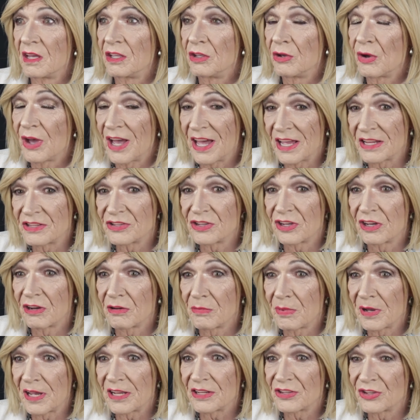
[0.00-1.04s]
You had to go
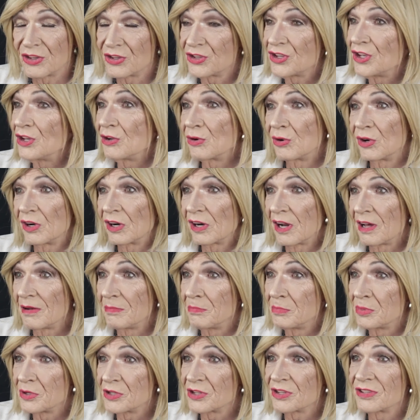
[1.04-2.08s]
back to the secret
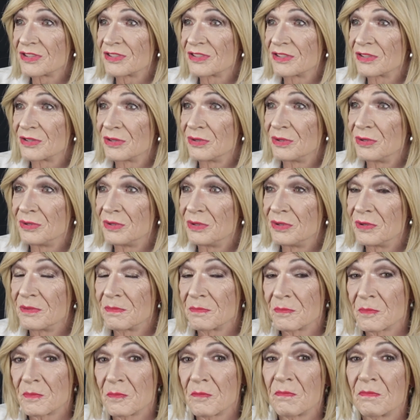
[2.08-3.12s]
clubs to
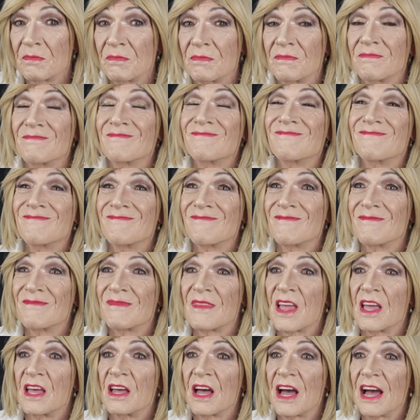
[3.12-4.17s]

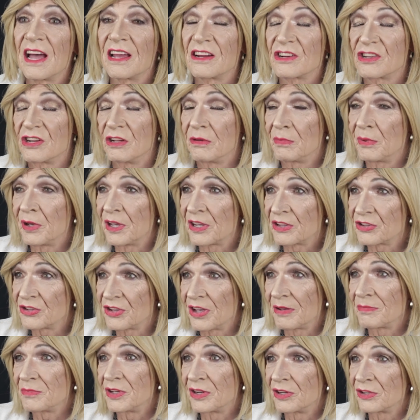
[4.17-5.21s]
actually be
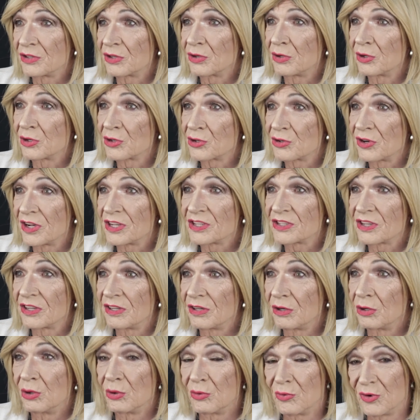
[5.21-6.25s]
accepted as a
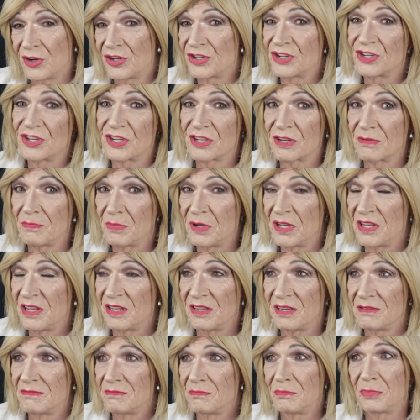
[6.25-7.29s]
cross-dresser or risk
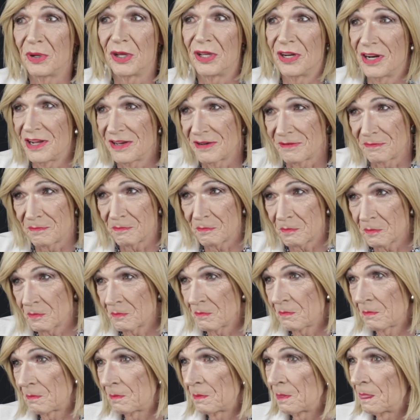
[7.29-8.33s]
being beaten up.
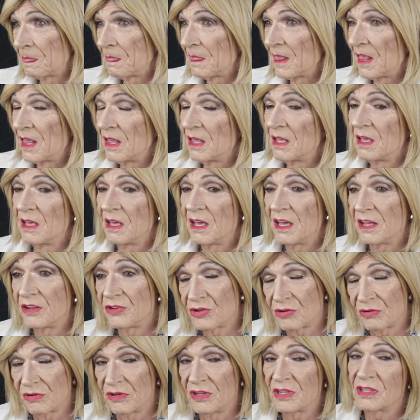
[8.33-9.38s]

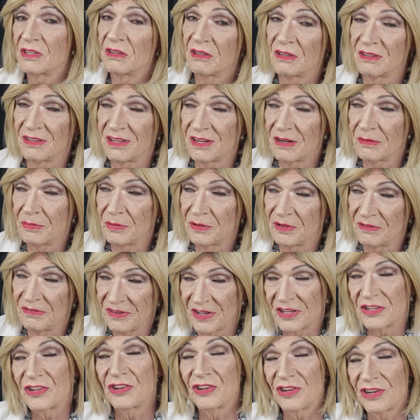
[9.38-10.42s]
Hence the reason I ended up in the
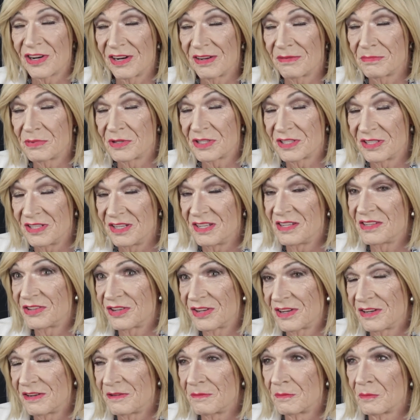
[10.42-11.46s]
fetish clubs years
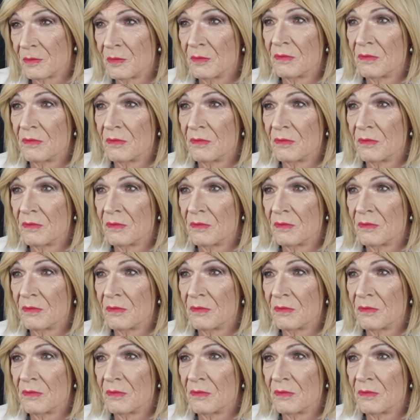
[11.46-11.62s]
ago.